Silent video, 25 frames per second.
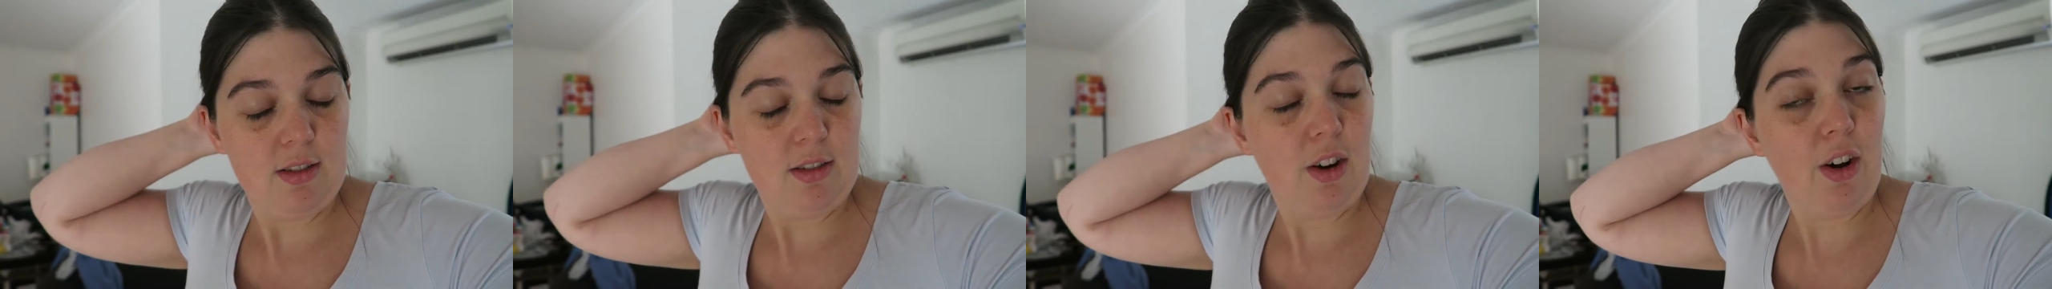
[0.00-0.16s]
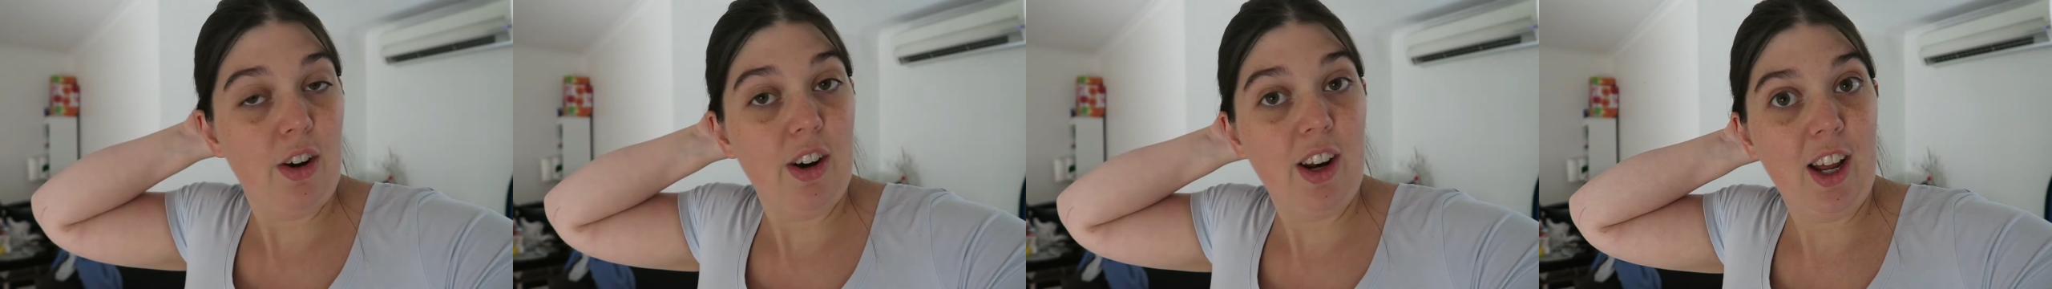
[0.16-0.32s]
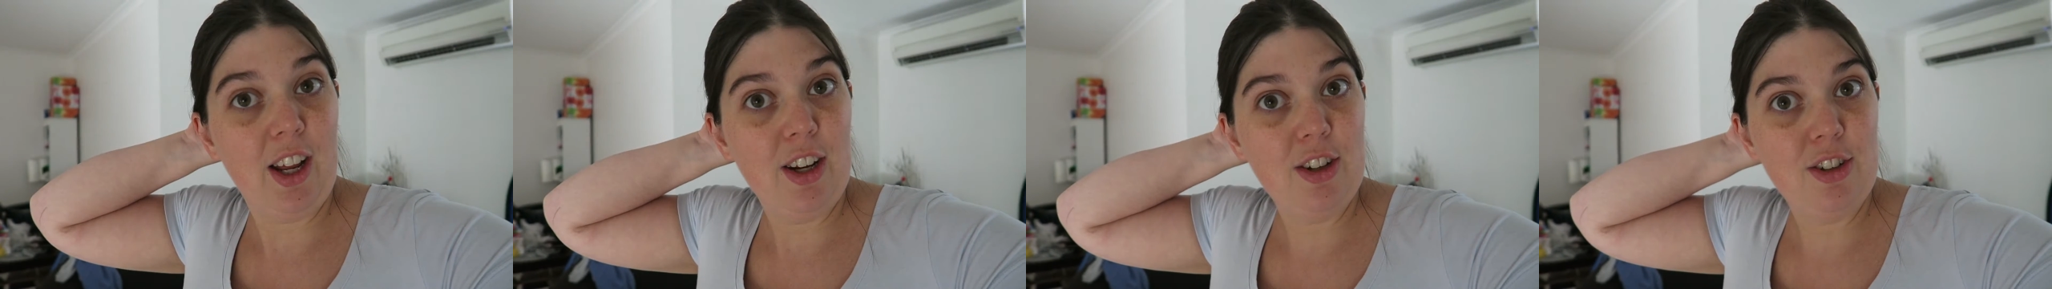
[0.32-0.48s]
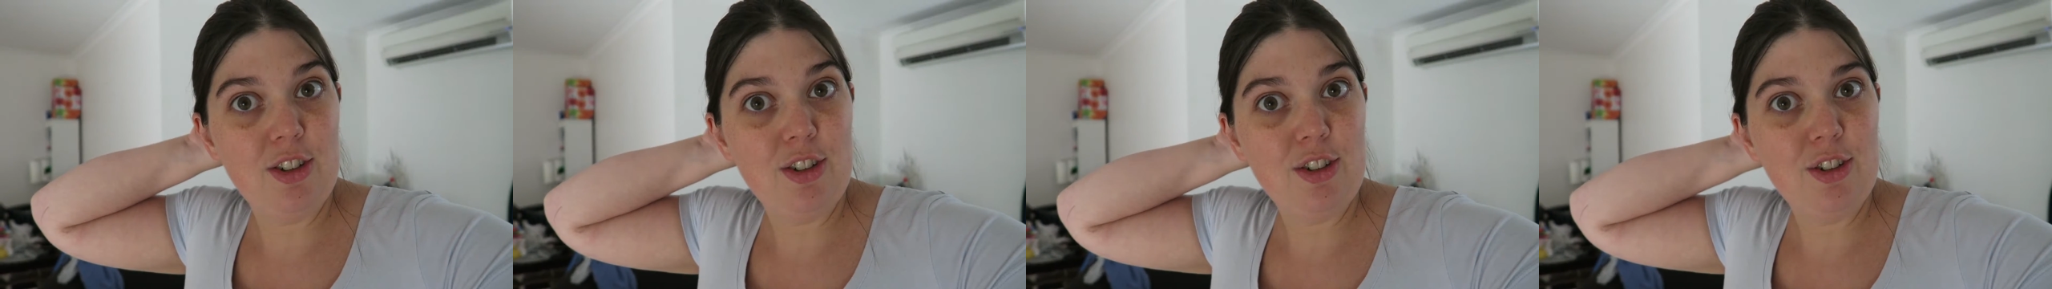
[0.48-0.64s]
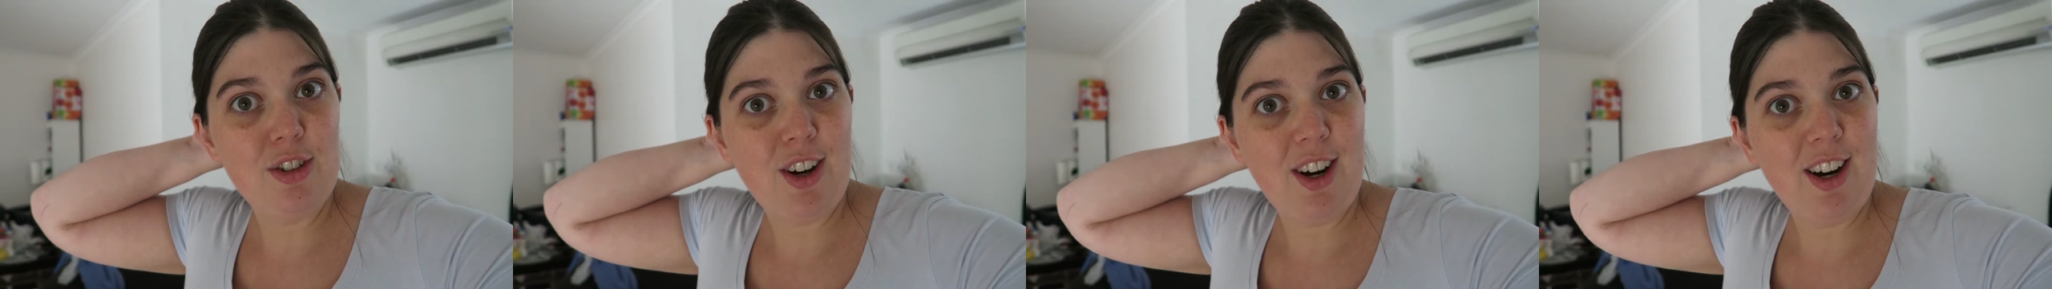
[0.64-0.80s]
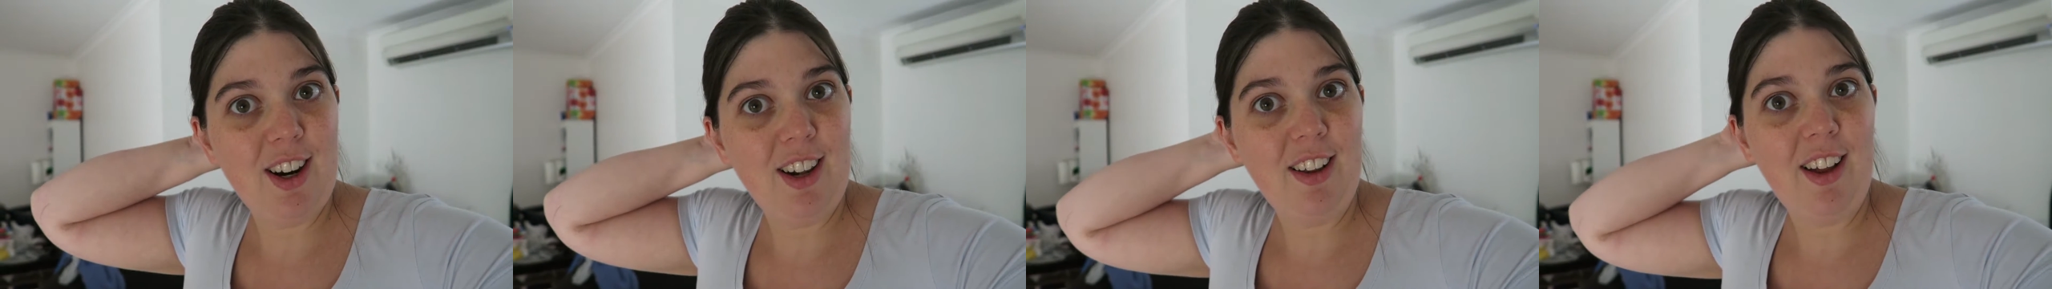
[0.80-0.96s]
on edge
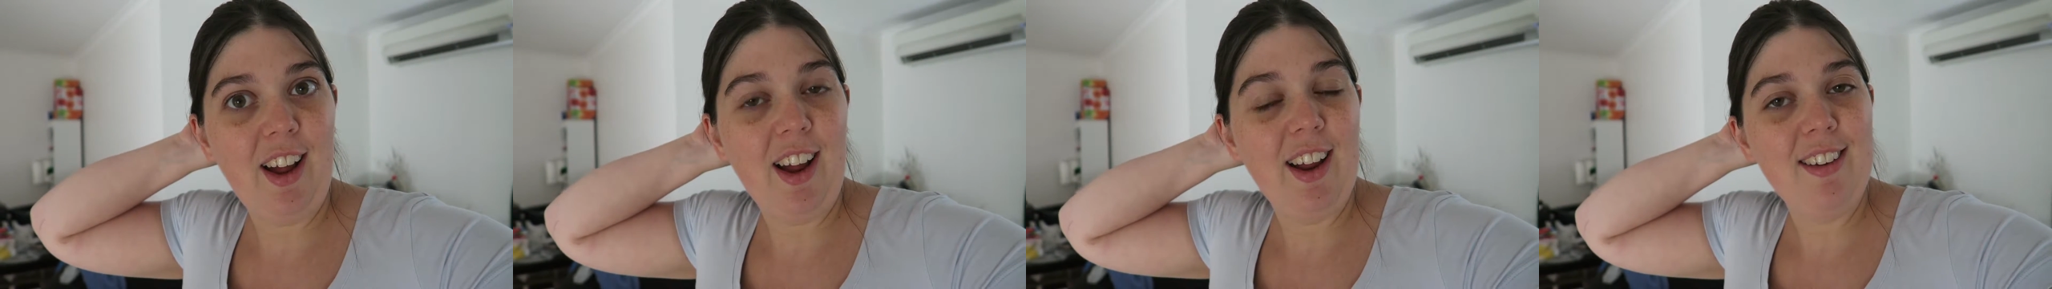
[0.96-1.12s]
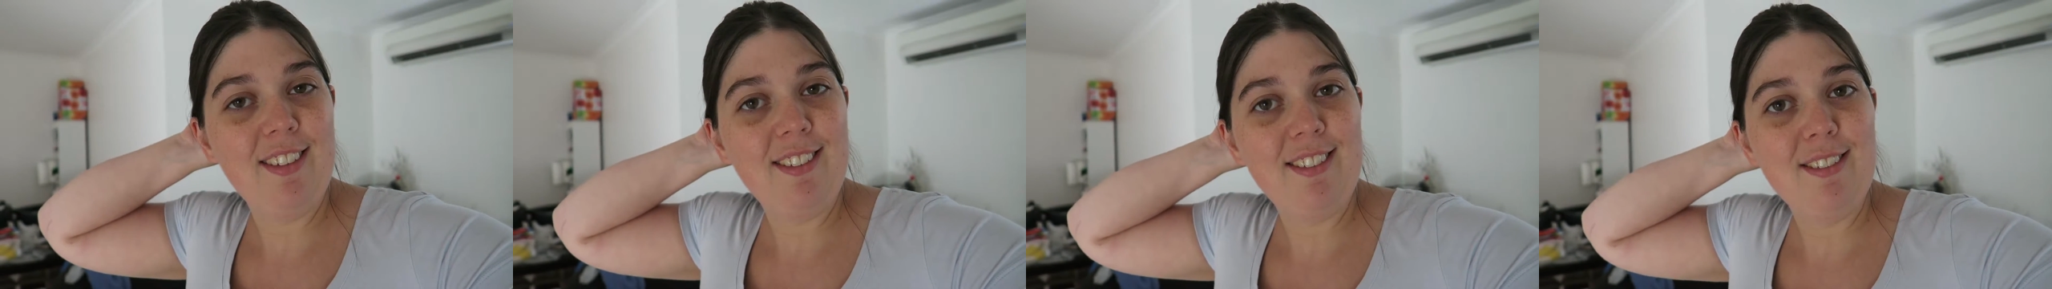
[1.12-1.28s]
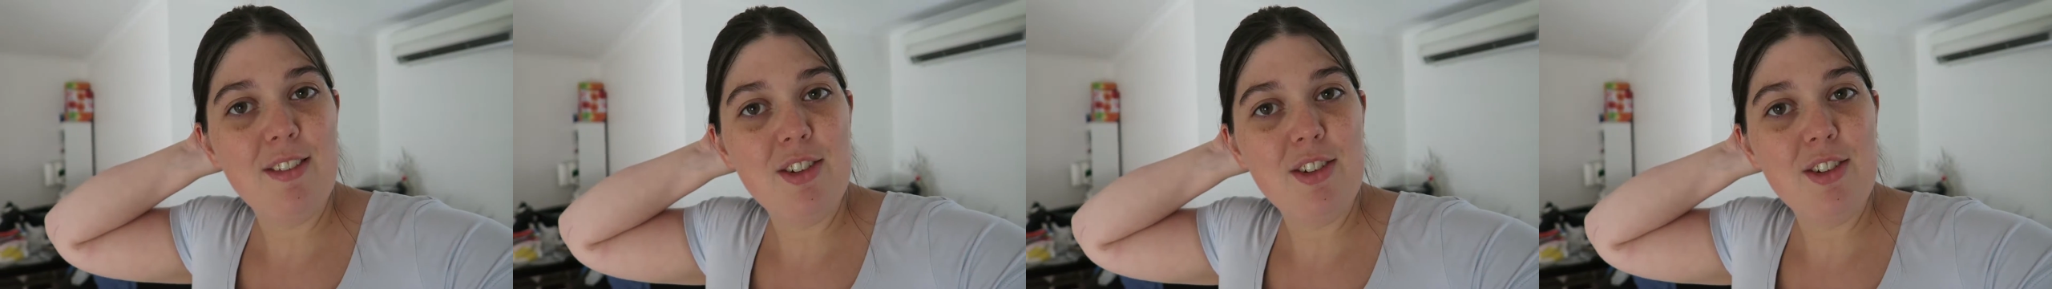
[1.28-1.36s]
trying to like